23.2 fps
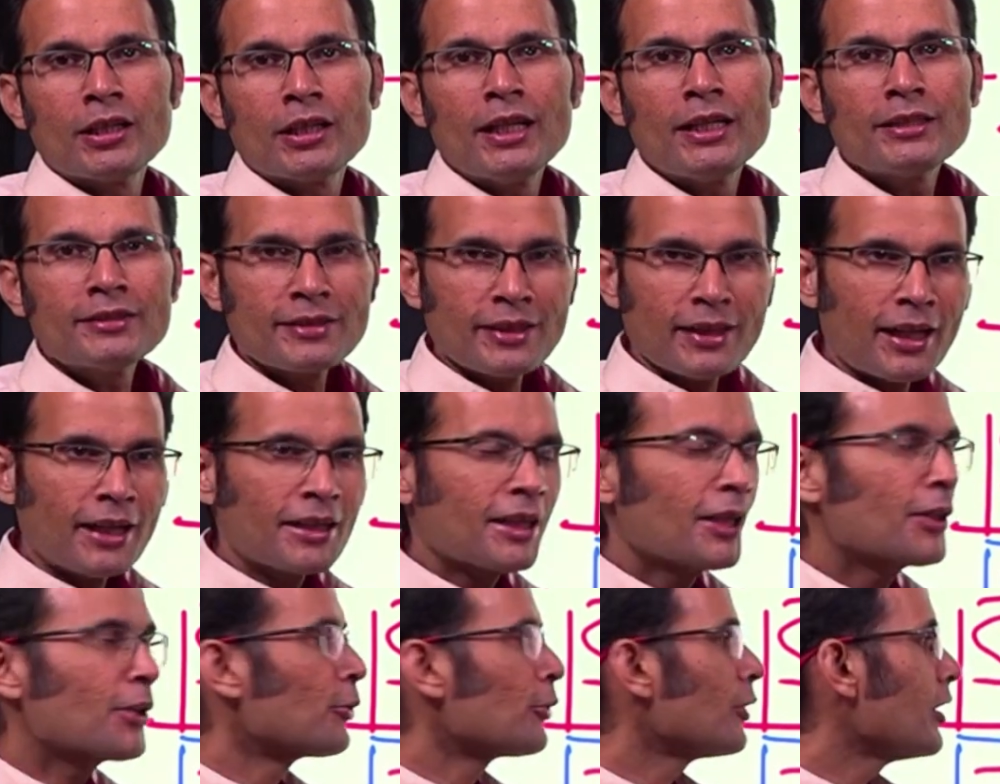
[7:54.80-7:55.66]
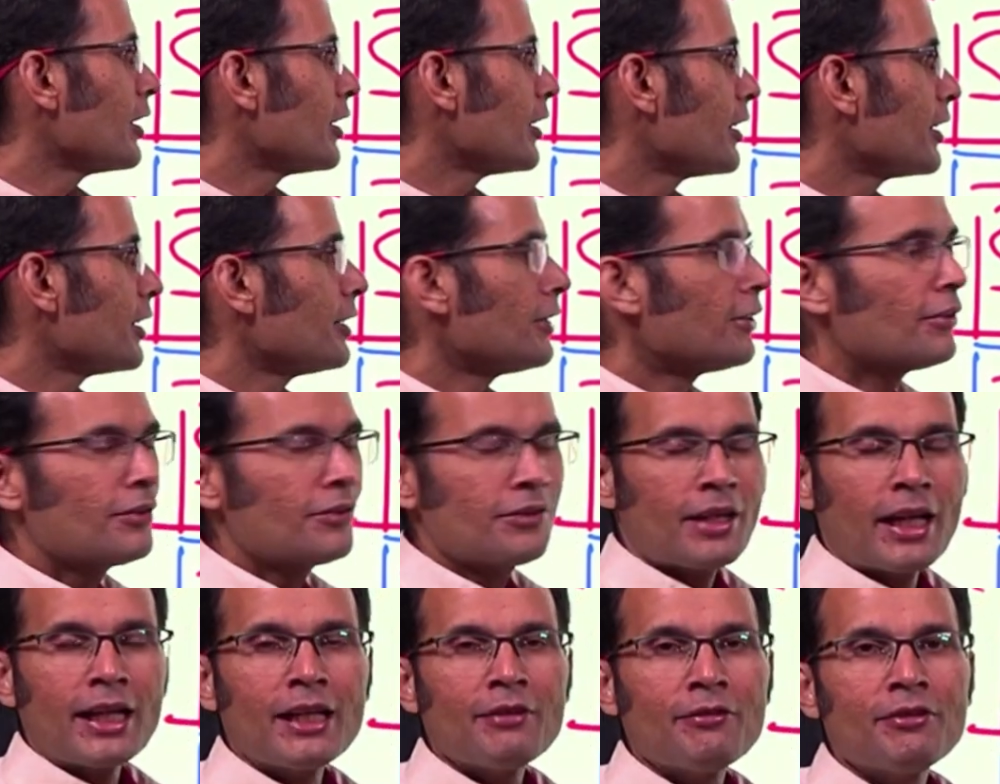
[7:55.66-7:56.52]
It's related to the
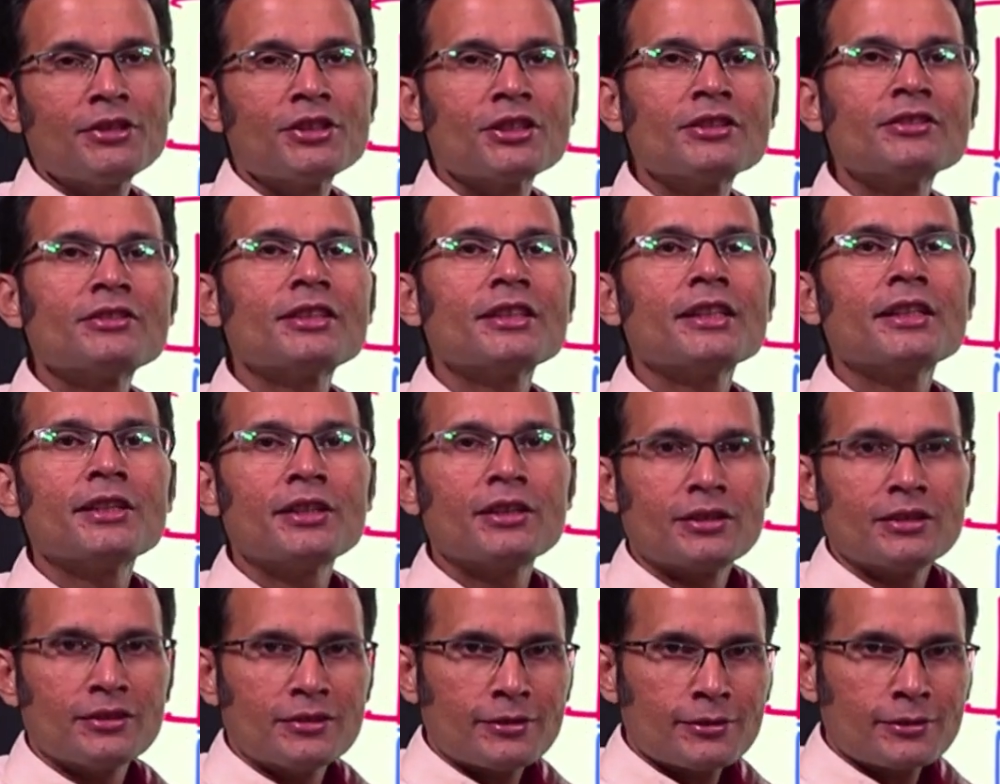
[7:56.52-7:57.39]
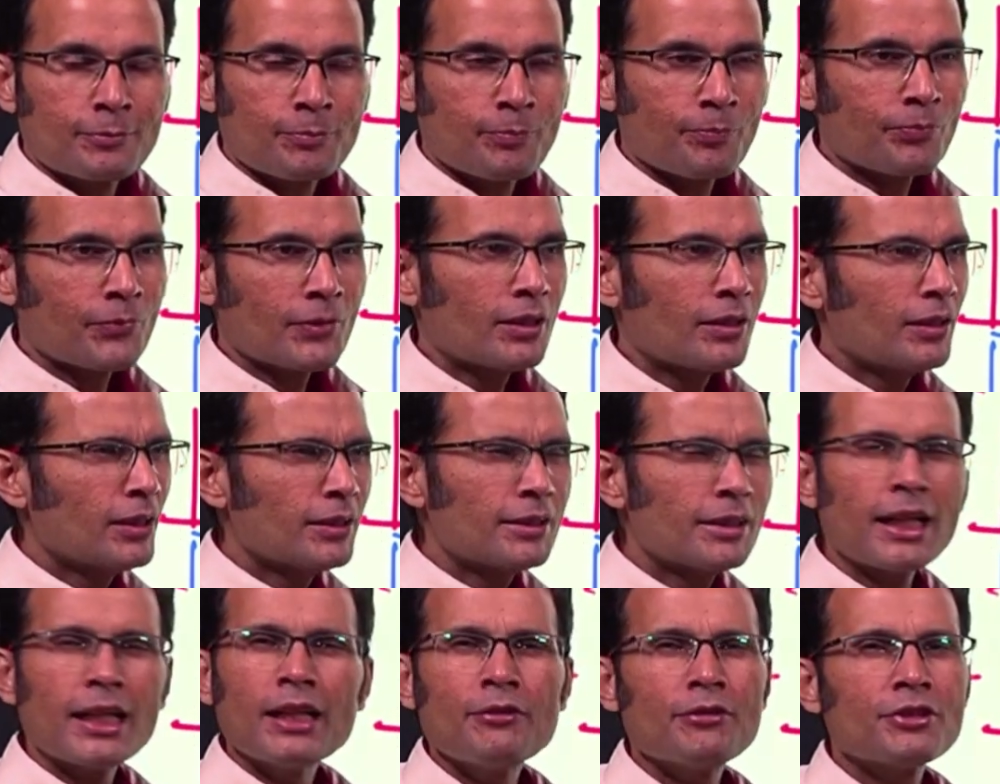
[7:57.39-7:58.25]
television serials,
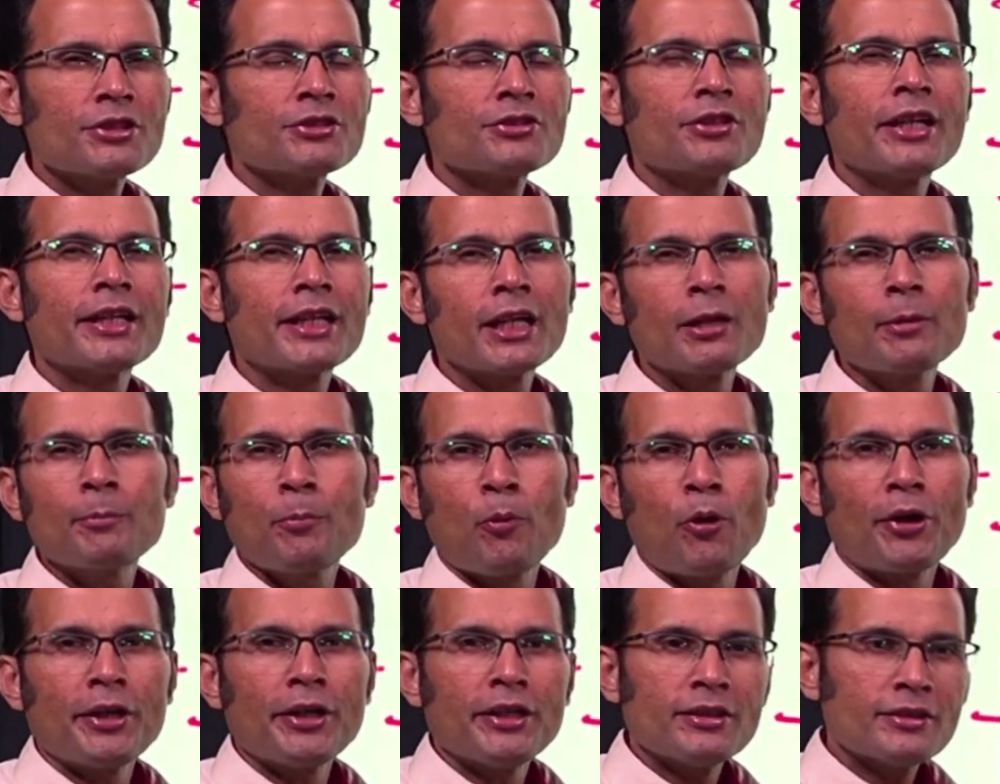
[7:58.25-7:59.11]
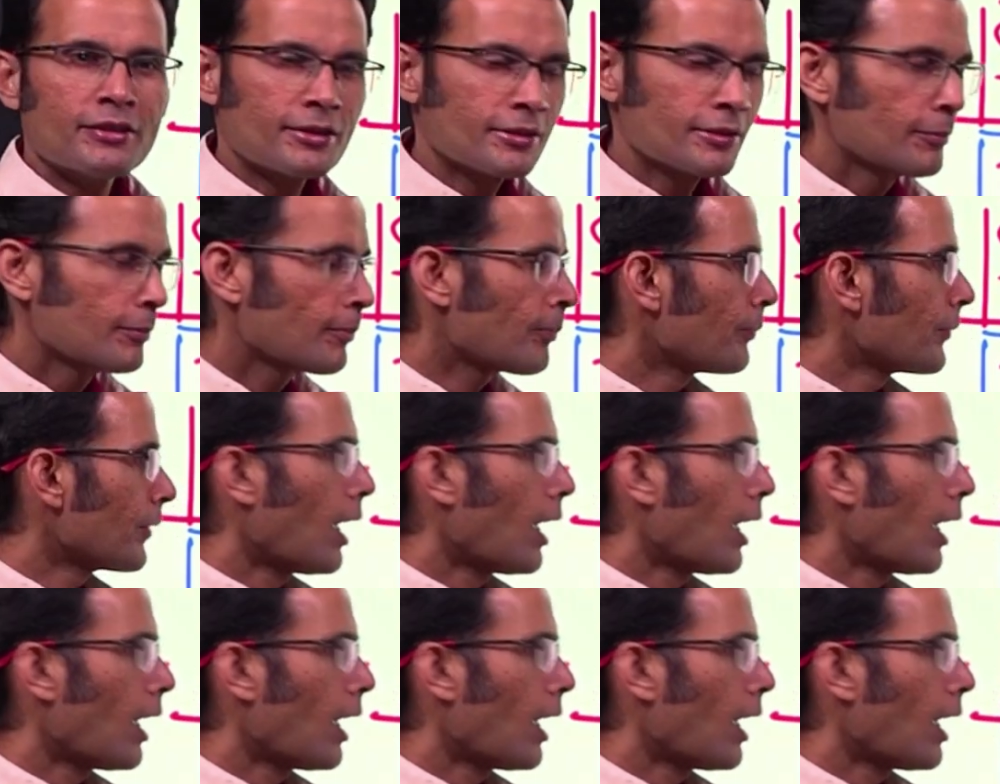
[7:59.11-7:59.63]
television rating points.